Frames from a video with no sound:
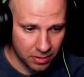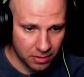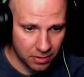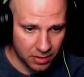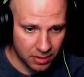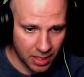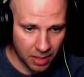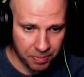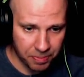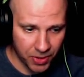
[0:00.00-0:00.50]

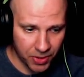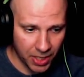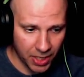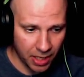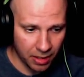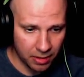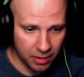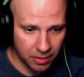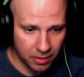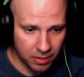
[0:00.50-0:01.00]
Take body.
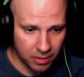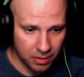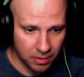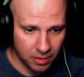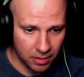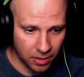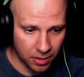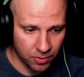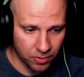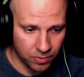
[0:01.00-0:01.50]

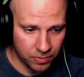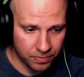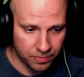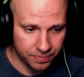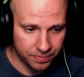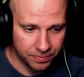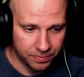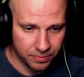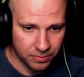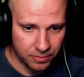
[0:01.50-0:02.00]
Nope.
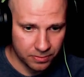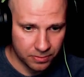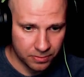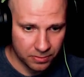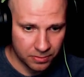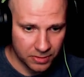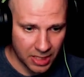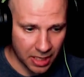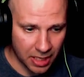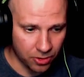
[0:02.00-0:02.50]

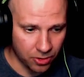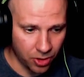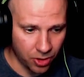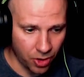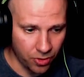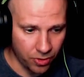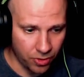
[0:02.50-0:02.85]
Take that gun.